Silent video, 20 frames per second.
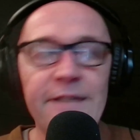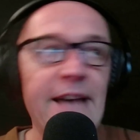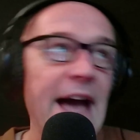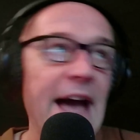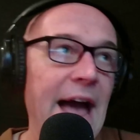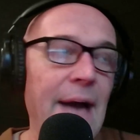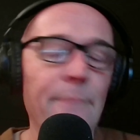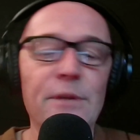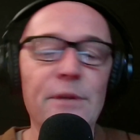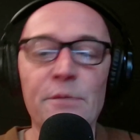That
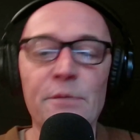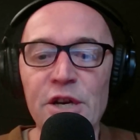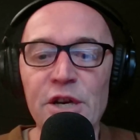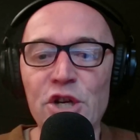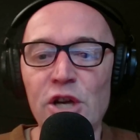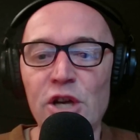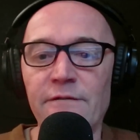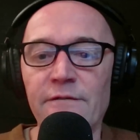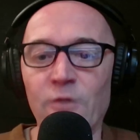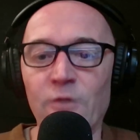happened to be
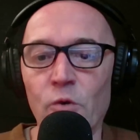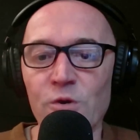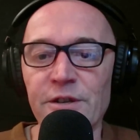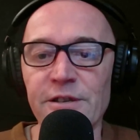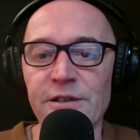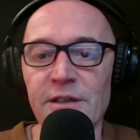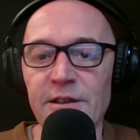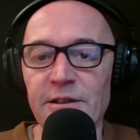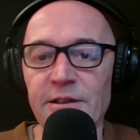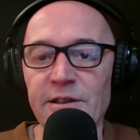
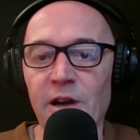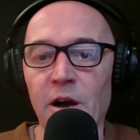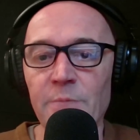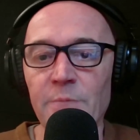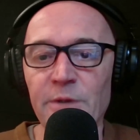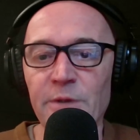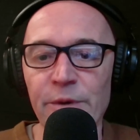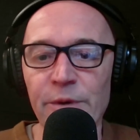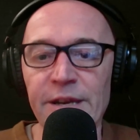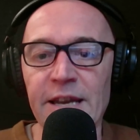G-Forces at the
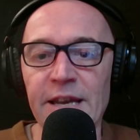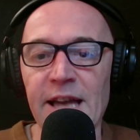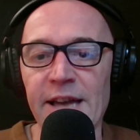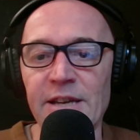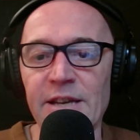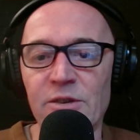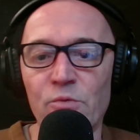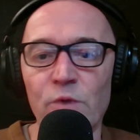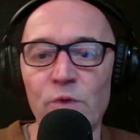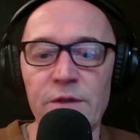time. So we
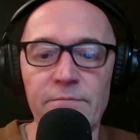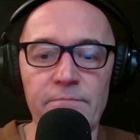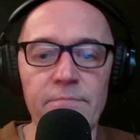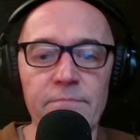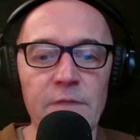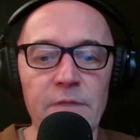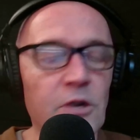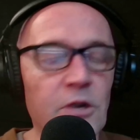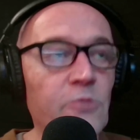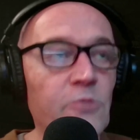engaged with
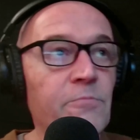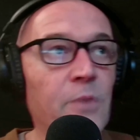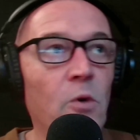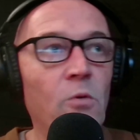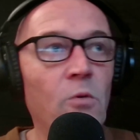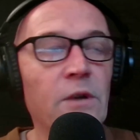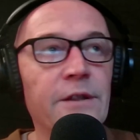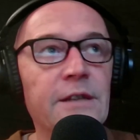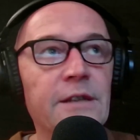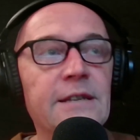you,
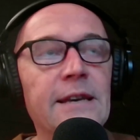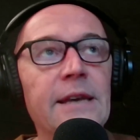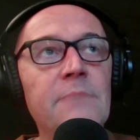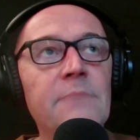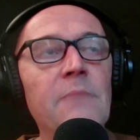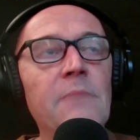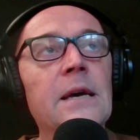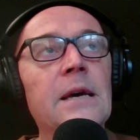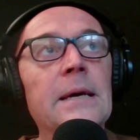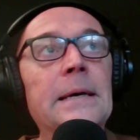Paul, and the
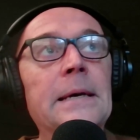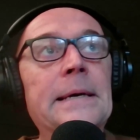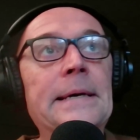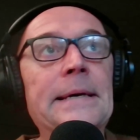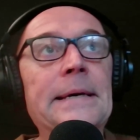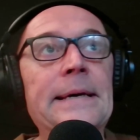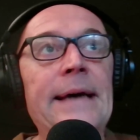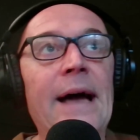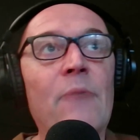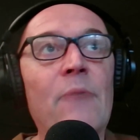team,
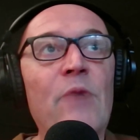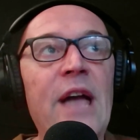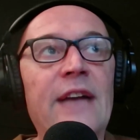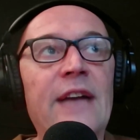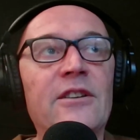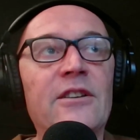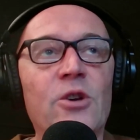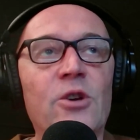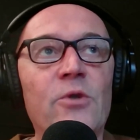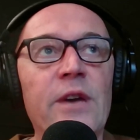and we
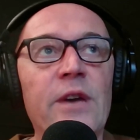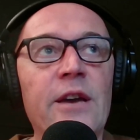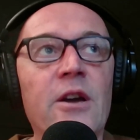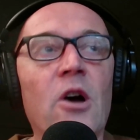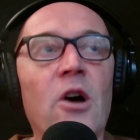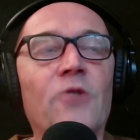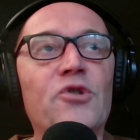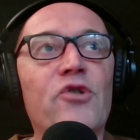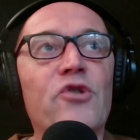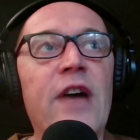had a 2-year
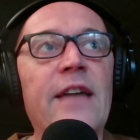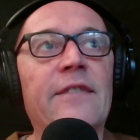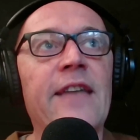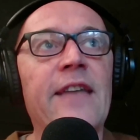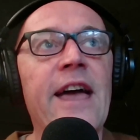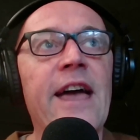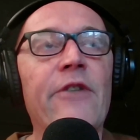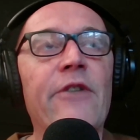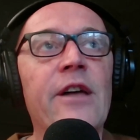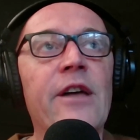contract there.